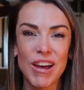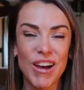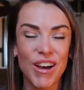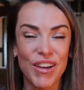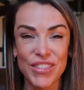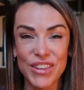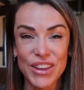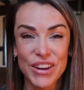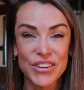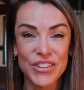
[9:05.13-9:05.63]

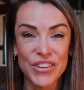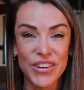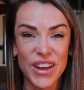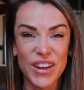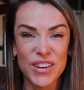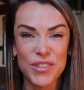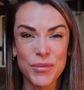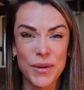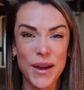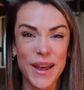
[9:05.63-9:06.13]
on the
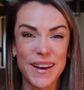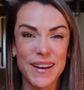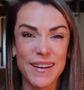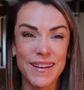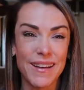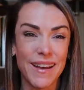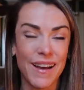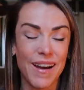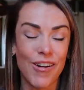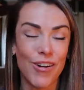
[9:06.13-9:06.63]
internet
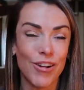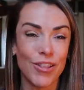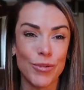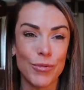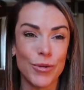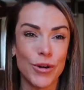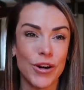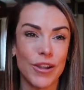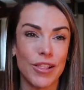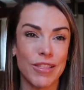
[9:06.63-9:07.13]
when all the
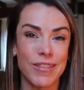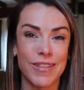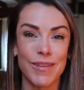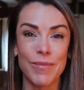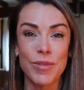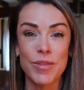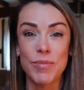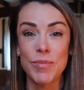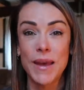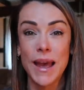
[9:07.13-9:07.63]
world
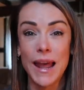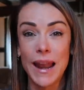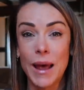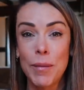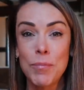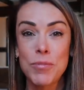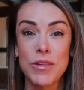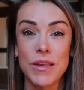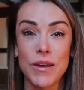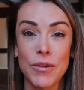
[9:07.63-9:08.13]
seems to be
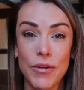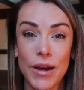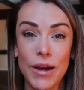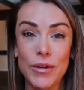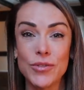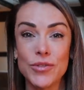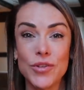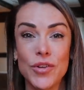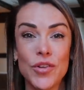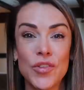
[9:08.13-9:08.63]
collapsing
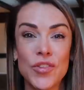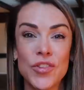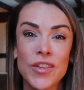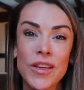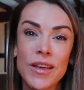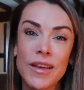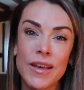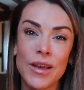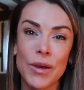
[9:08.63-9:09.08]
around us.